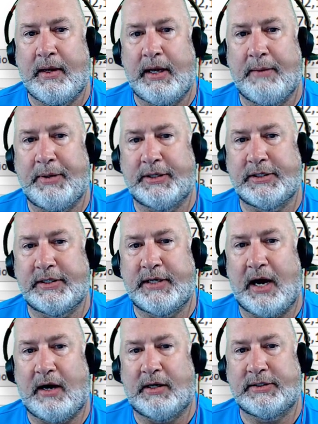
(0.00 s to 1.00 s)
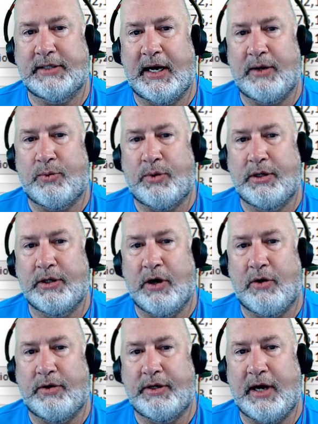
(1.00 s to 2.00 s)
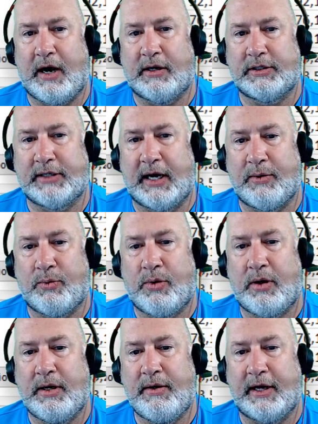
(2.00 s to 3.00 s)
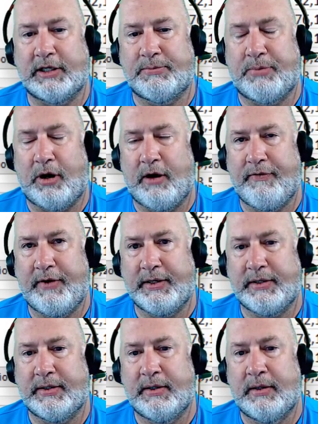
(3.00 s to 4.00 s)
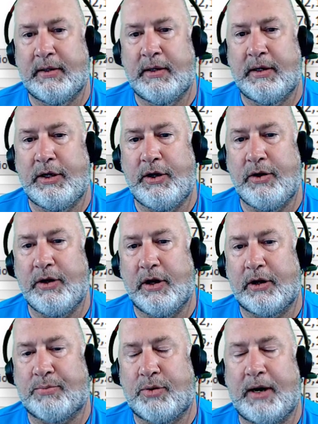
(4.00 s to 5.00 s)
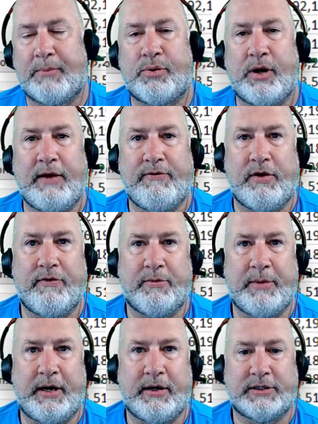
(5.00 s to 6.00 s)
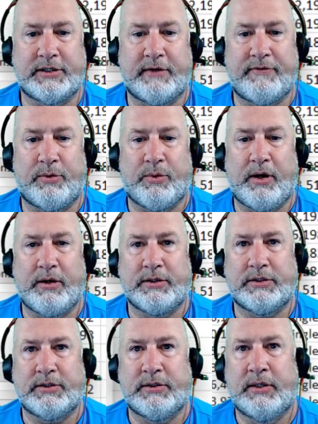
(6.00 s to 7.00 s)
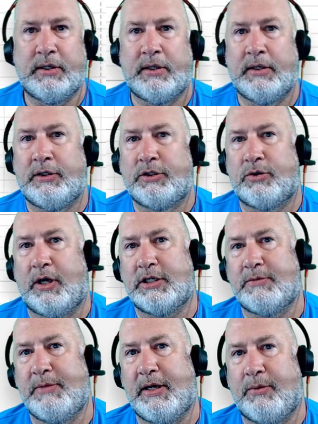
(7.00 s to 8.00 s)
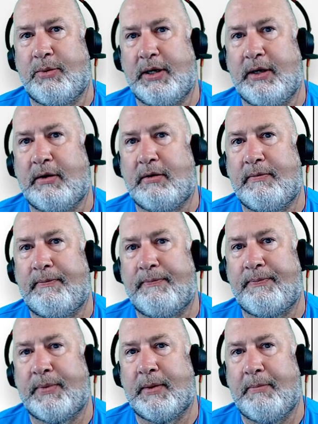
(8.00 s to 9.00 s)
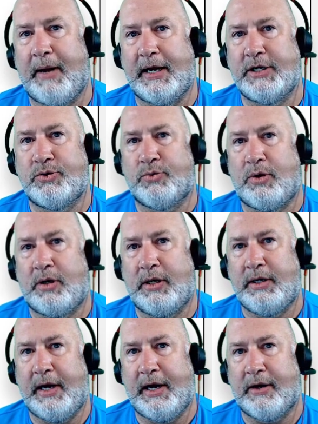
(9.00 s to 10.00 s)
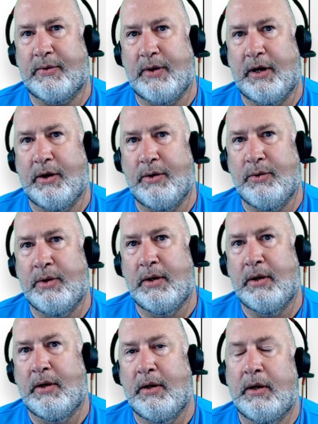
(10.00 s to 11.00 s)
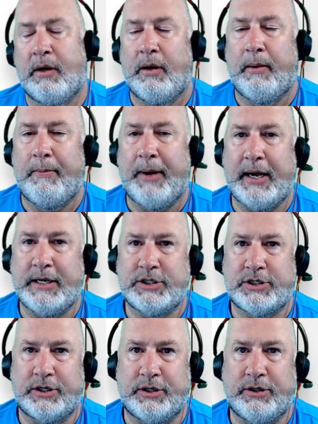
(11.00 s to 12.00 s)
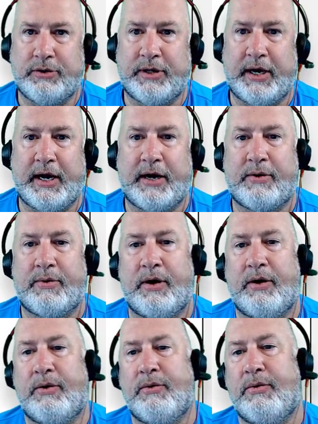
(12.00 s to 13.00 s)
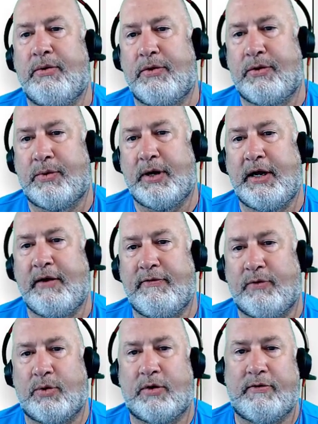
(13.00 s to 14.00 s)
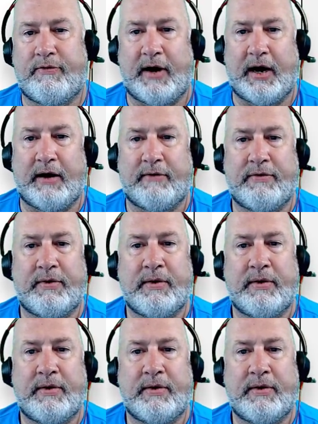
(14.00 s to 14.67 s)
It puts in $1:$1:1. That's perfect. You can go to print preview from here to see if it works. Trust me, it will. Page 1, header row. Page 2, the header row, 3, 4, 5.